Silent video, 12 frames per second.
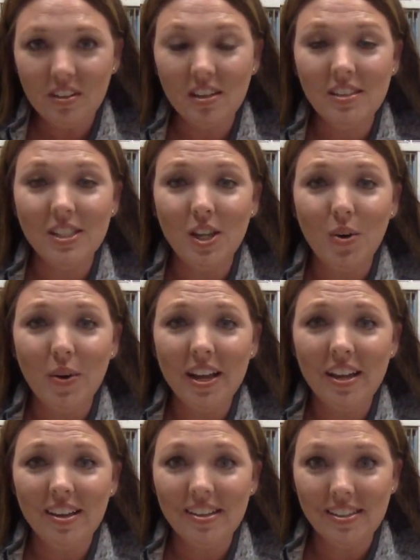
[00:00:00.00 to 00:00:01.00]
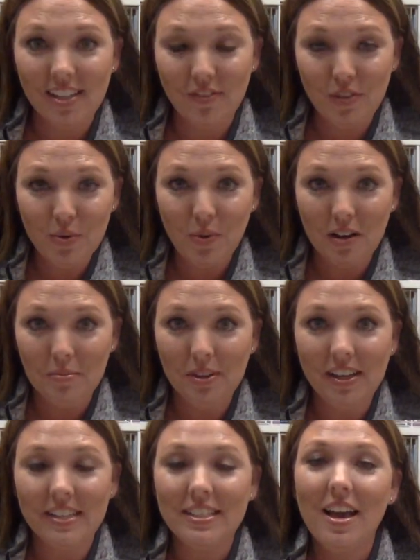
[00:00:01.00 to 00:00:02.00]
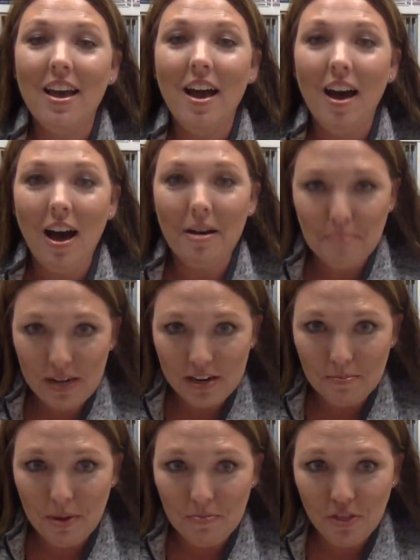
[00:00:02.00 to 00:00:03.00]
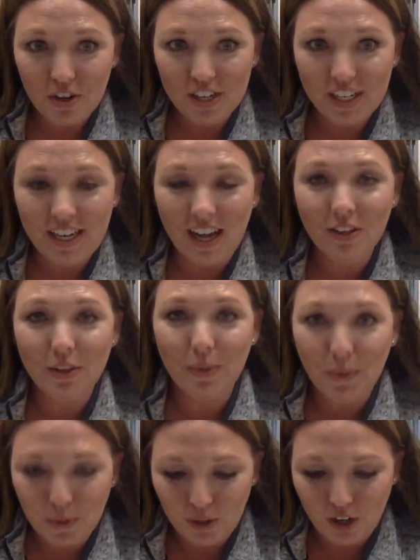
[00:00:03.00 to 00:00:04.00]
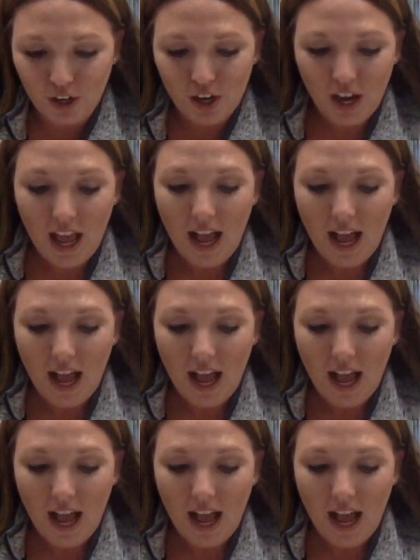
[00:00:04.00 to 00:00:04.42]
And so it is if you want to place a minimum $30 order.